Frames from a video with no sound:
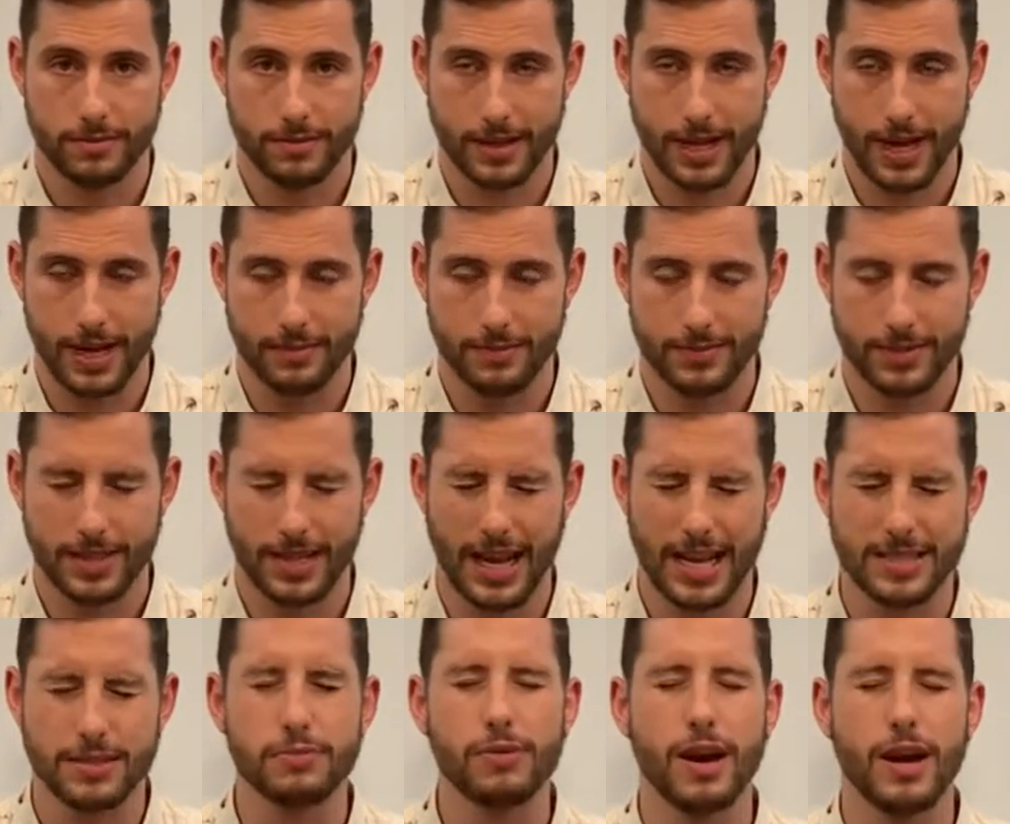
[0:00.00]
Okay, so
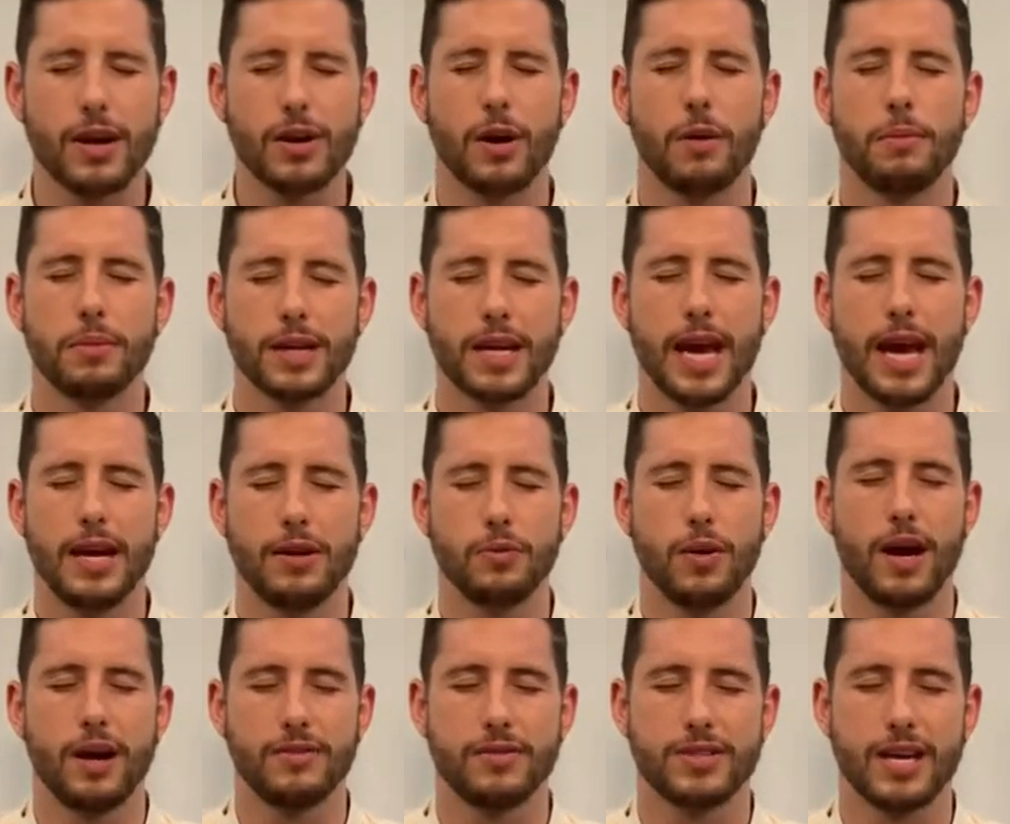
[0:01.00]
that's a very complicated
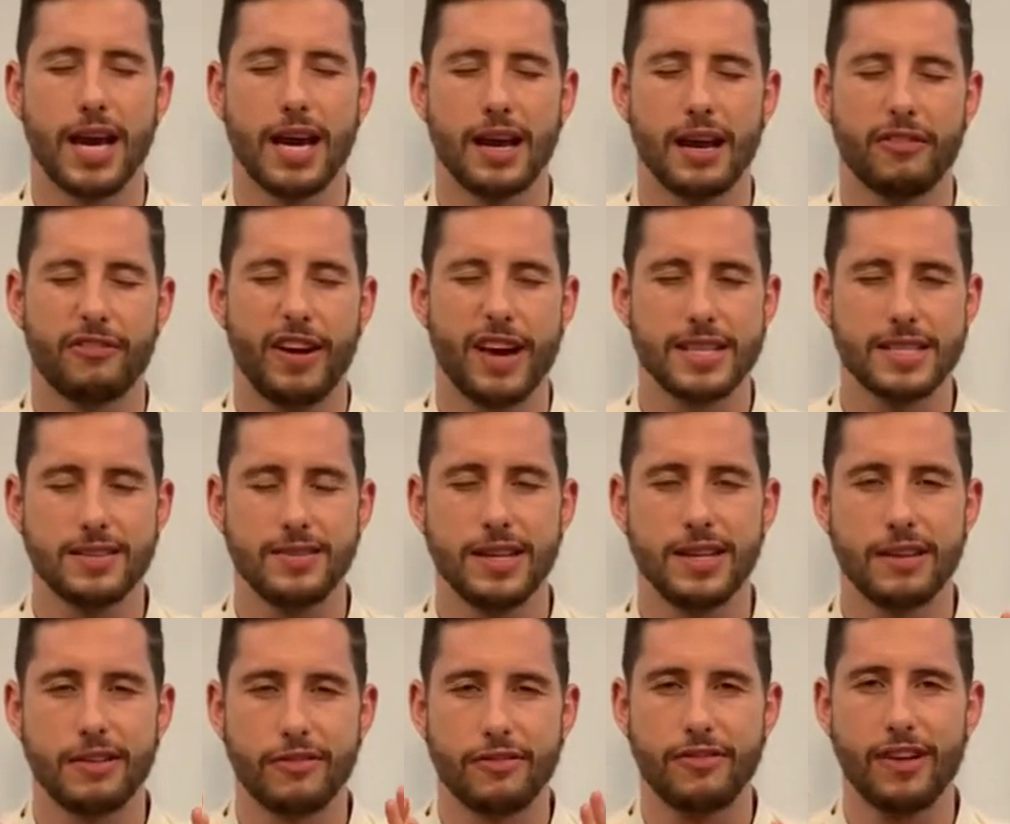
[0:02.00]
way of saying effectively
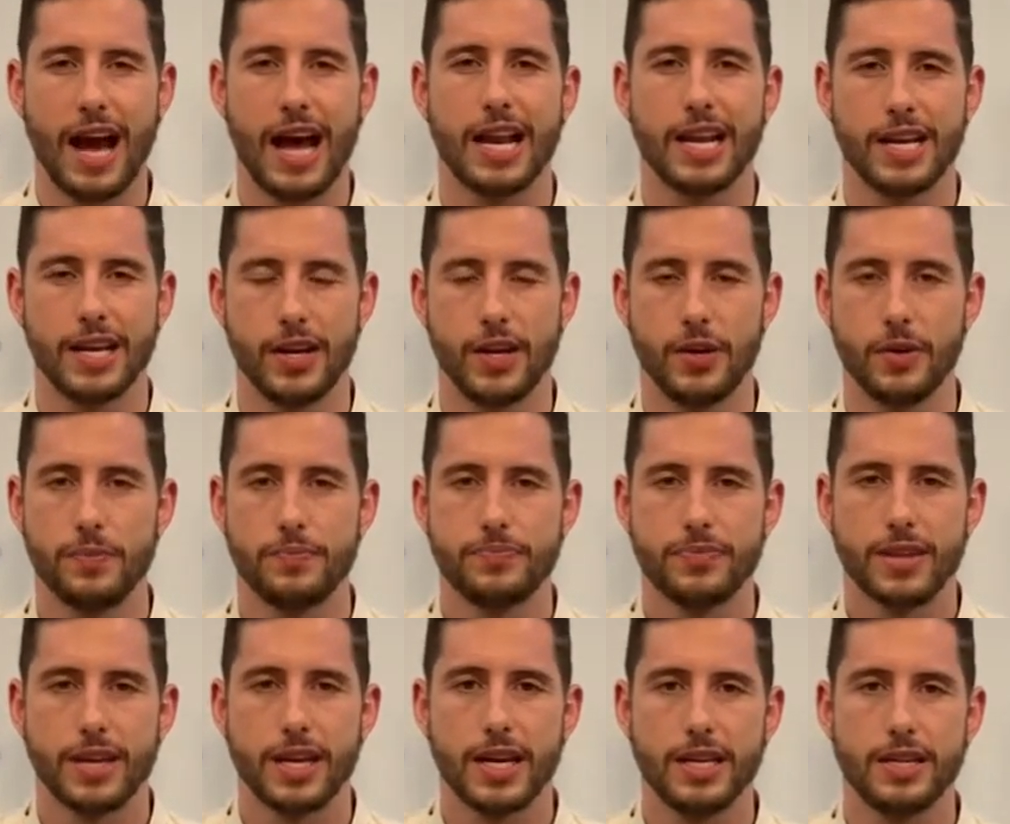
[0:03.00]
the value
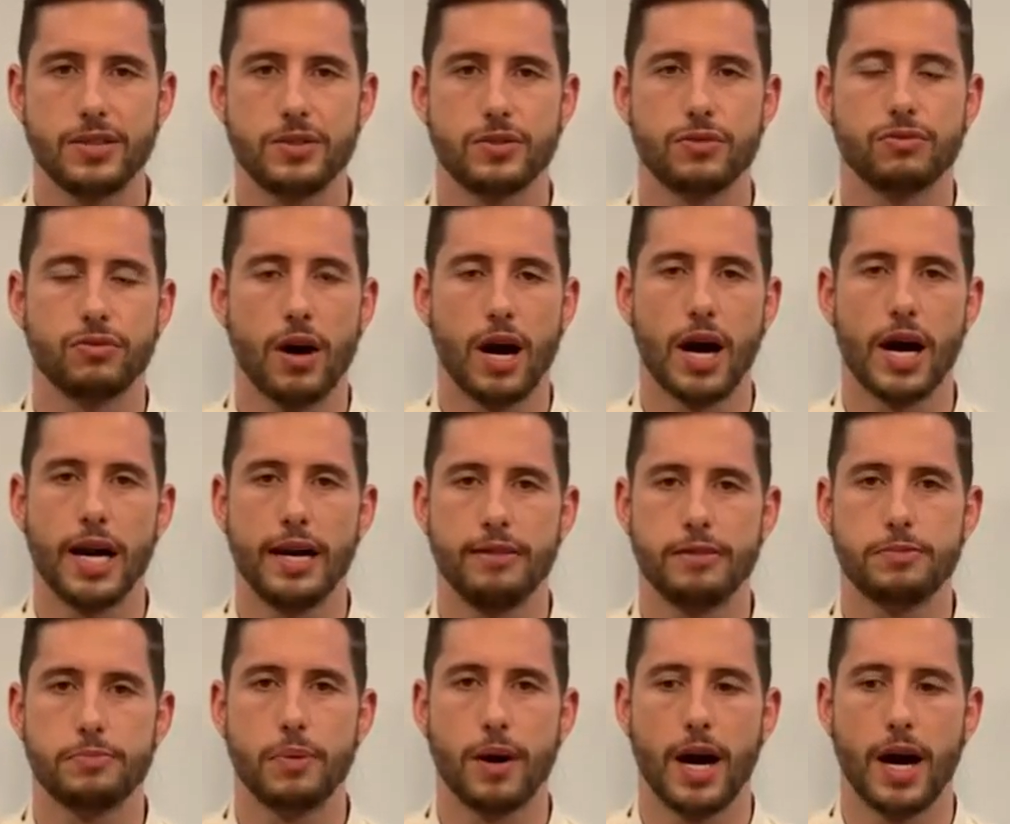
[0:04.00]
is
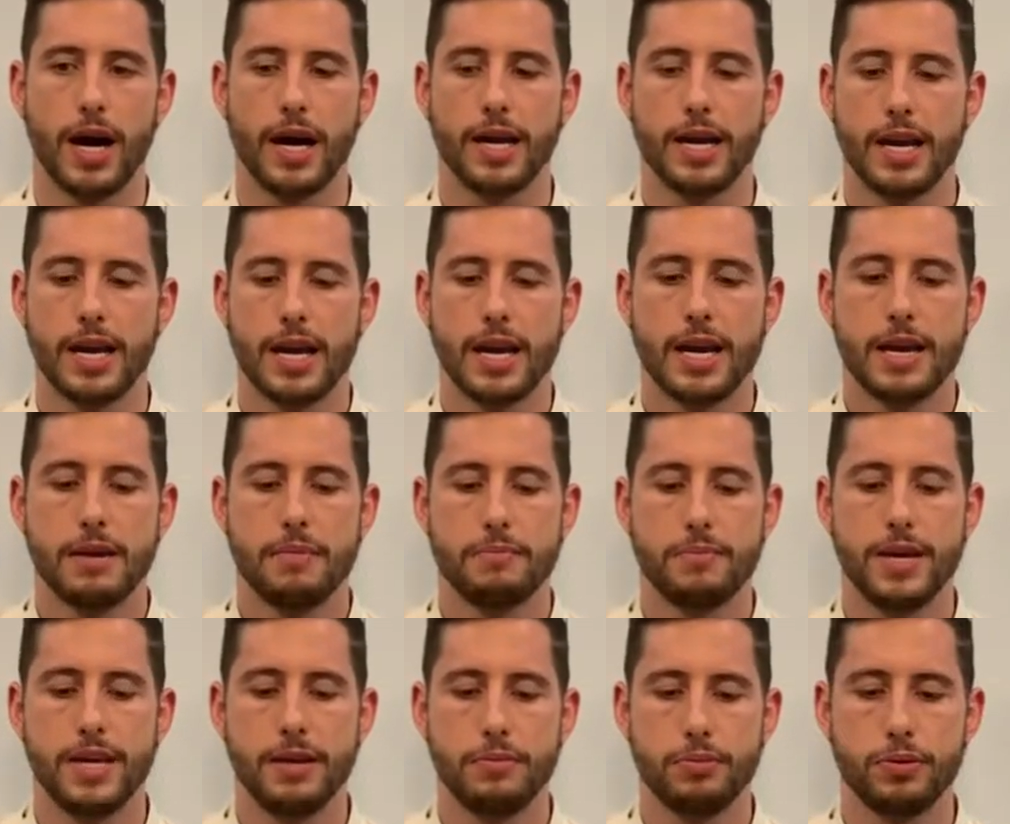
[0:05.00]
derived by
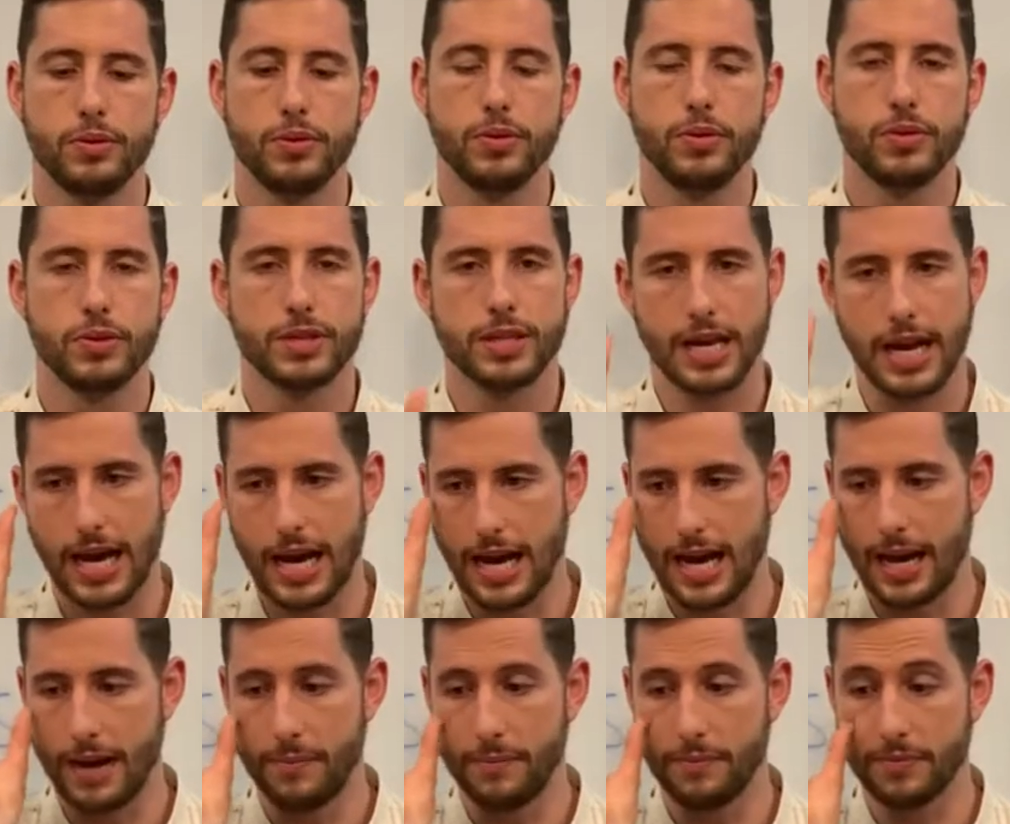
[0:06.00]
people's
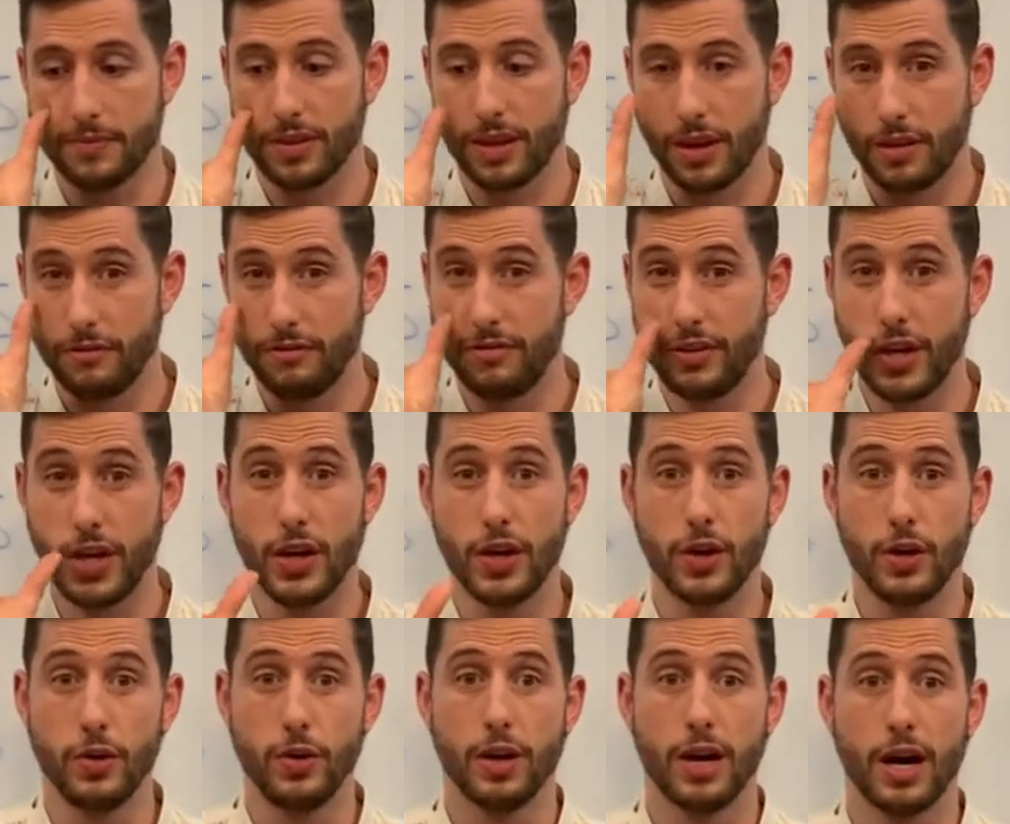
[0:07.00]
um,
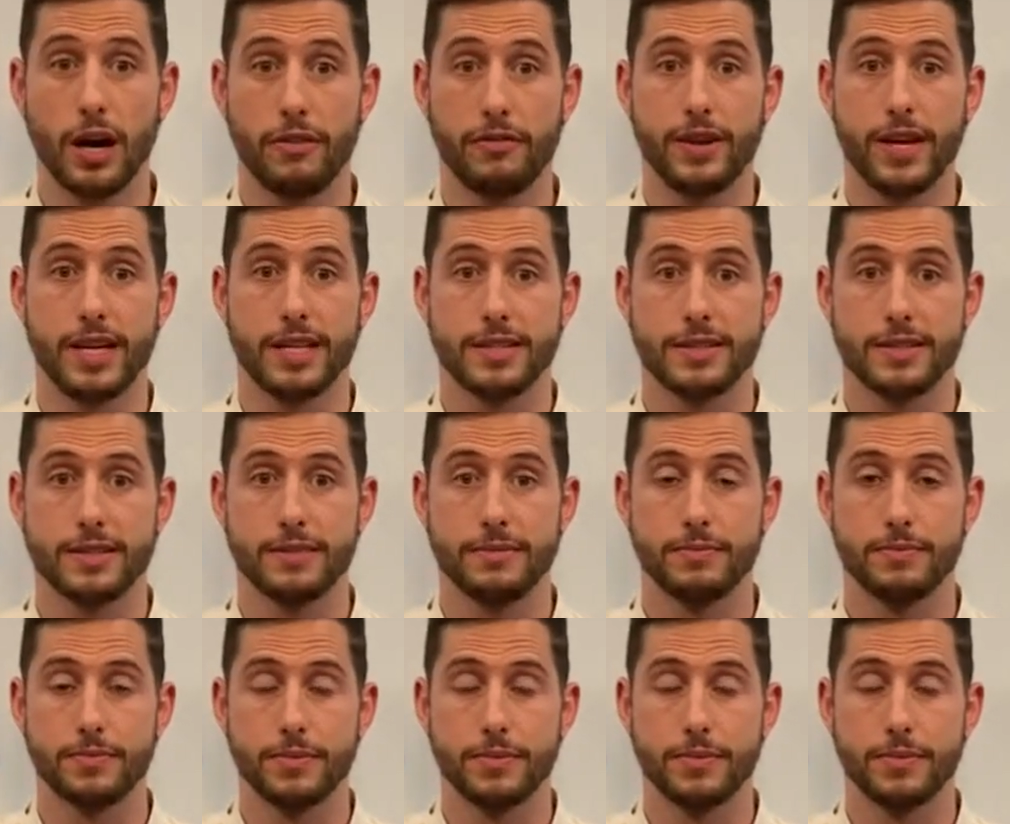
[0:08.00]
view of its